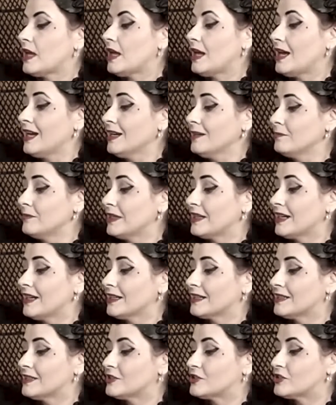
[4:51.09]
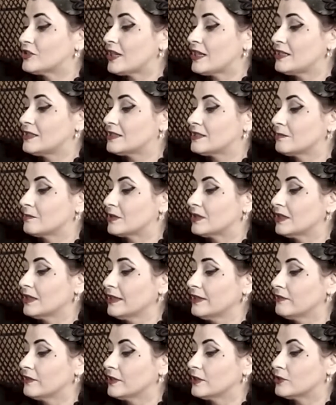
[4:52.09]
I bet I could shade some
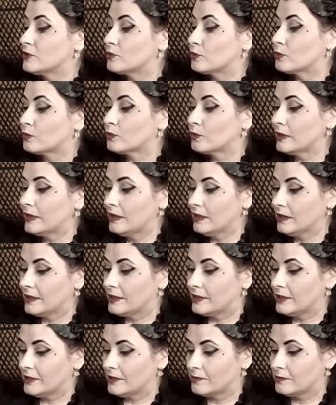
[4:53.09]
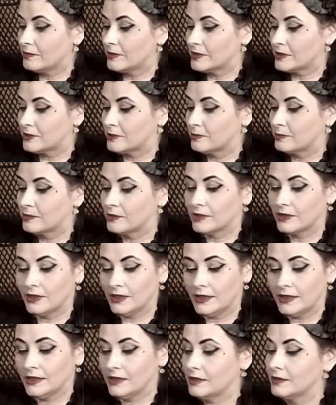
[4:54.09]
cleavage really good with Super
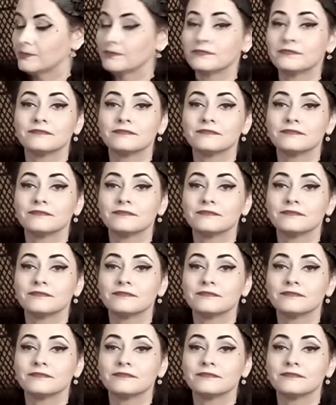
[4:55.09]
Unleaded.